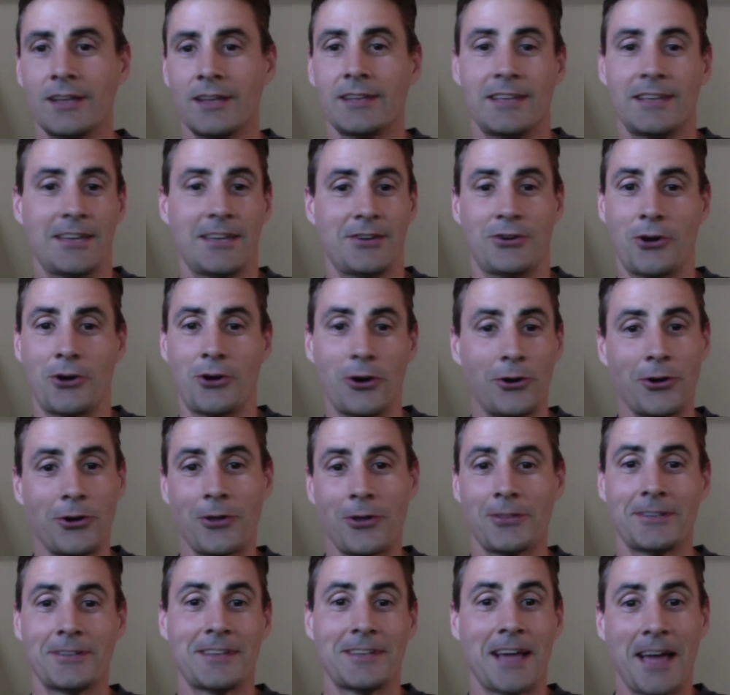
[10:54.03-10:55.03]
getting hurt
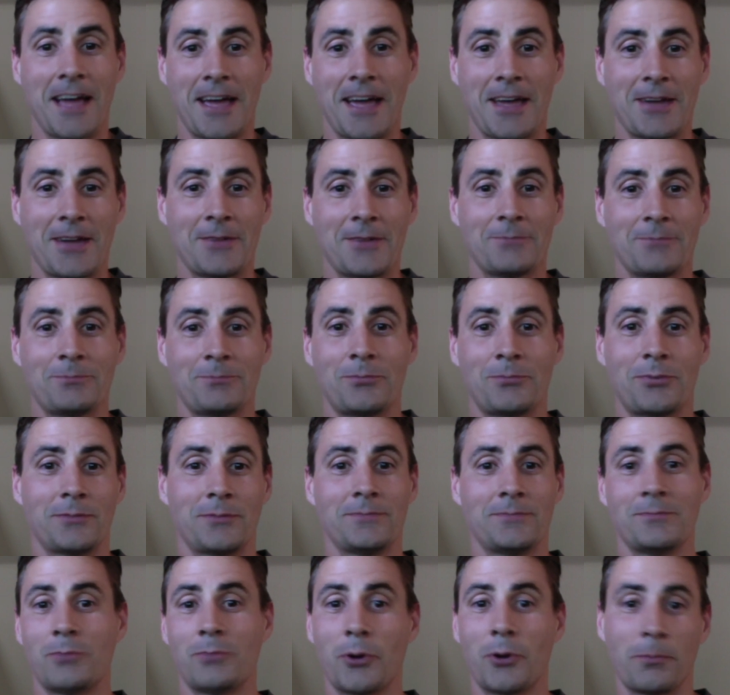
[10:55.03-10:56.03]
all the time,
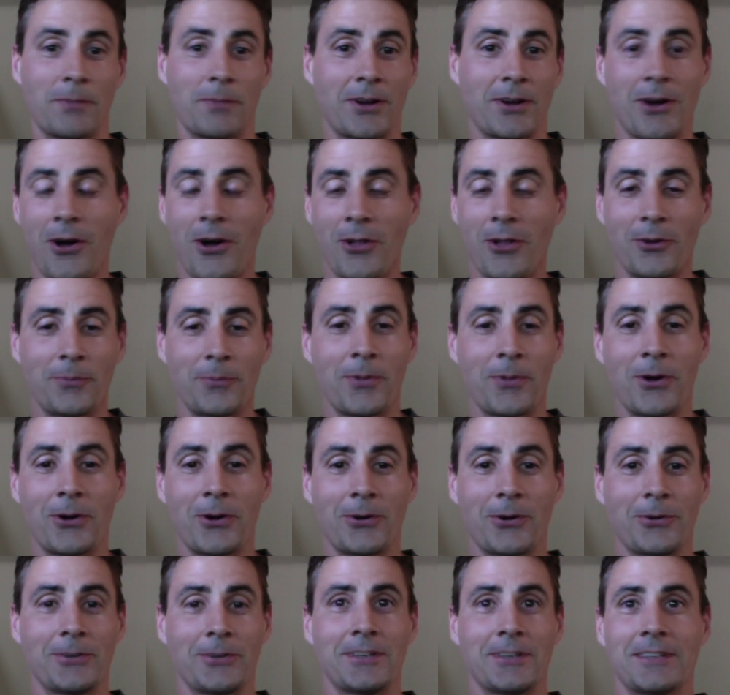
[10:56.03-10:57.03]
broke my collarbone,